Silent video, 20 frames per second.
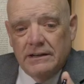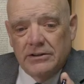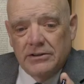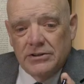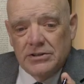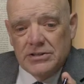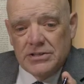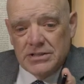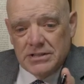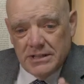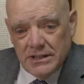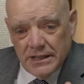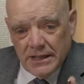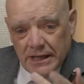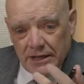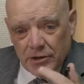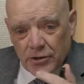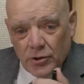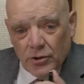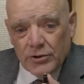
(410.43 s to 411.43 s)
Good to see you.
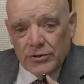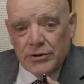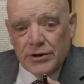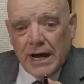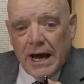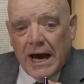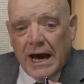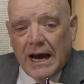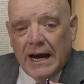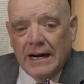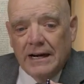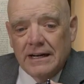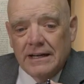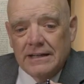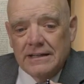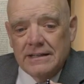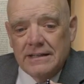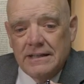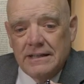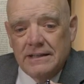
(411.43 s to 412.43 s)
Got Northern
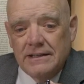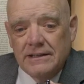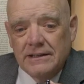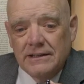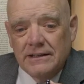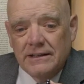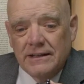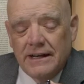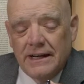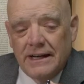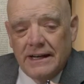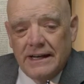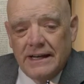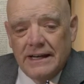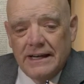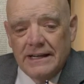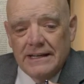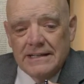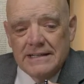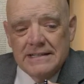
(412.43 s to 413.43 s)
Ireland here
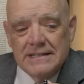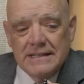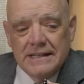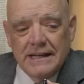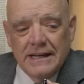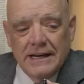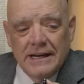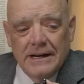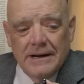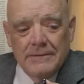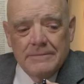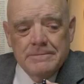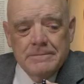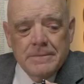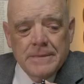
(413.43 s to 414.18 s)
and. Uh,